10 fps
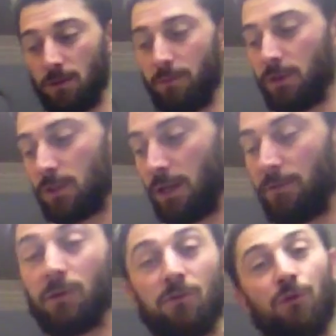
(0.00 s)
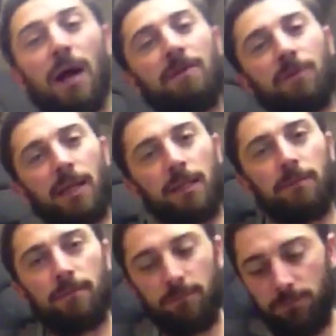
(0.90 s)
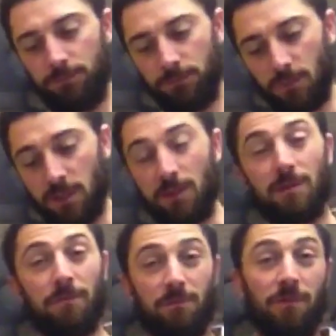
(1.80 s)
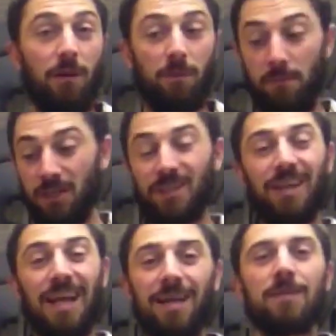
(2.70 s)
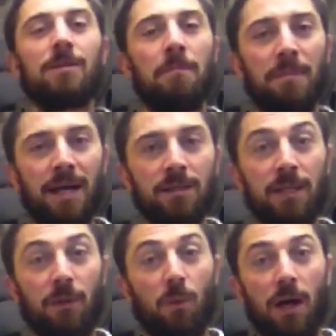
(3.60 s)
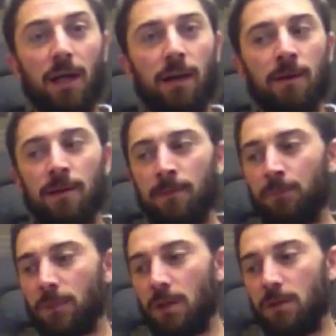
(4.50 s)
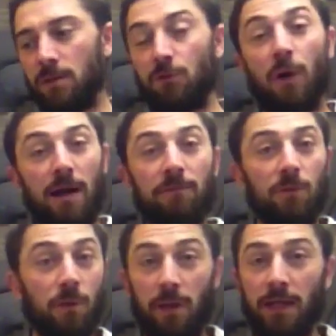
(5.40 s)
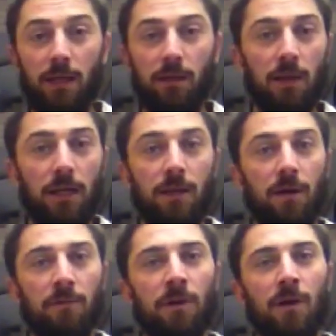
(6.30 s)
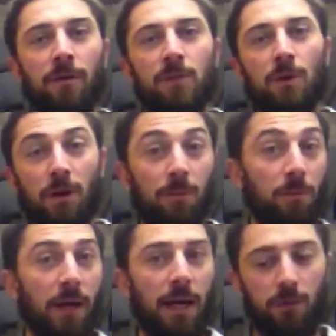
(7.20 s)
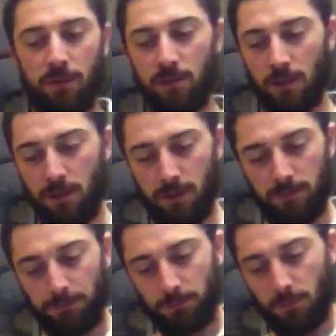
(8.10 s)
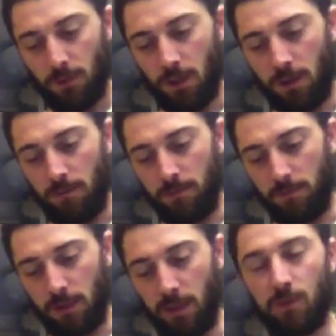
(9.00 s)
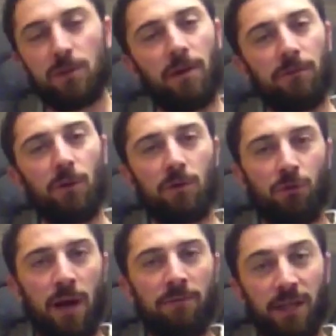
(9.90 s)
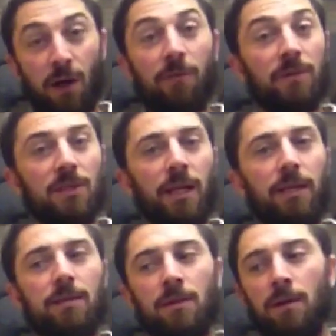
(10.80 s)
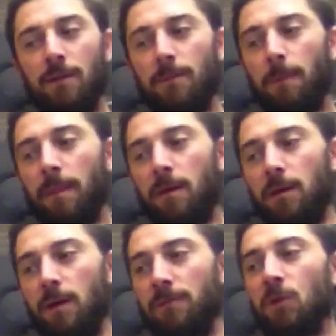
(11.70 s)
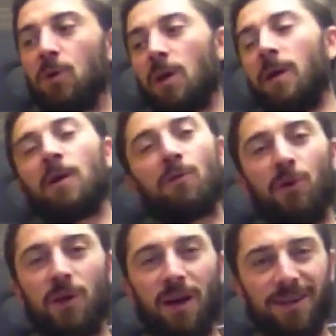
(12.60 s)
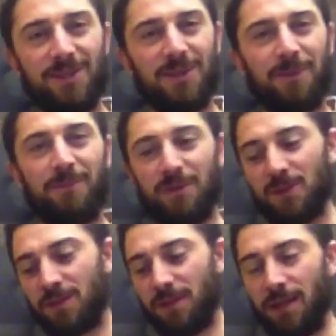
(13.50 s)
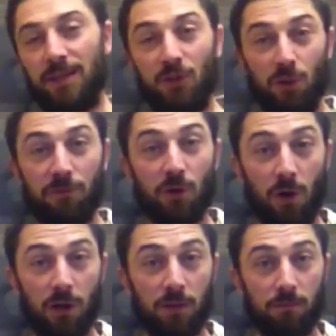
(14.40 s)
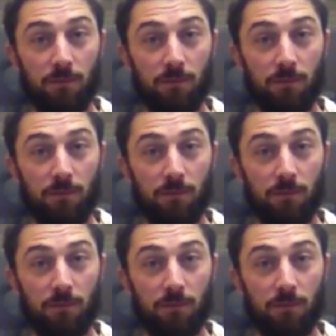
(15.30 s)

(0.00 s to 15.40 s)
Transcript: And obviously, if you're traveling, this is a very, much less messy way to travel with any any kind of herbs or herbal powders. Um, and also, if you're traveling overseas, uh, if you're going through customs and you've got